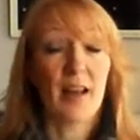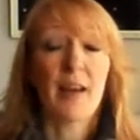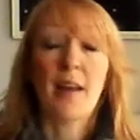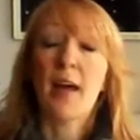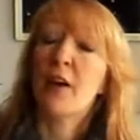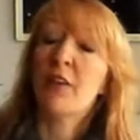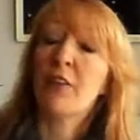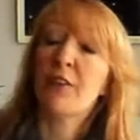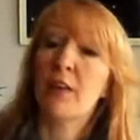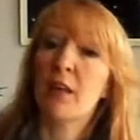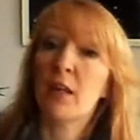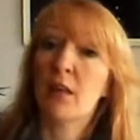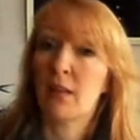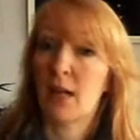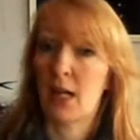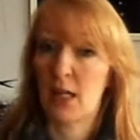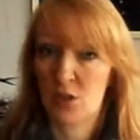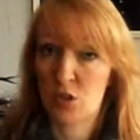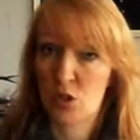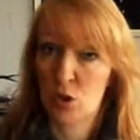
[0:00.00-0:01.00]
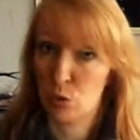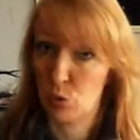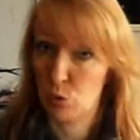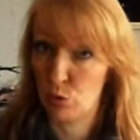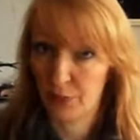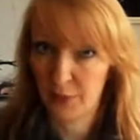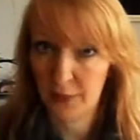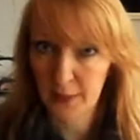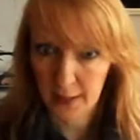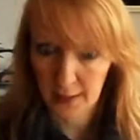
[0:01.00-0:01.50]
And I think that's a
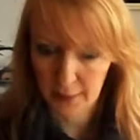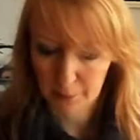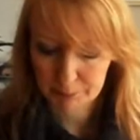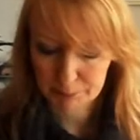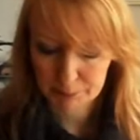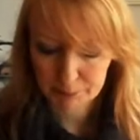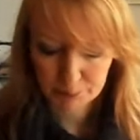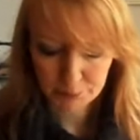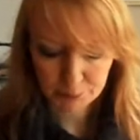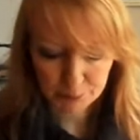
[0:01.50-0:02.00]
good thing.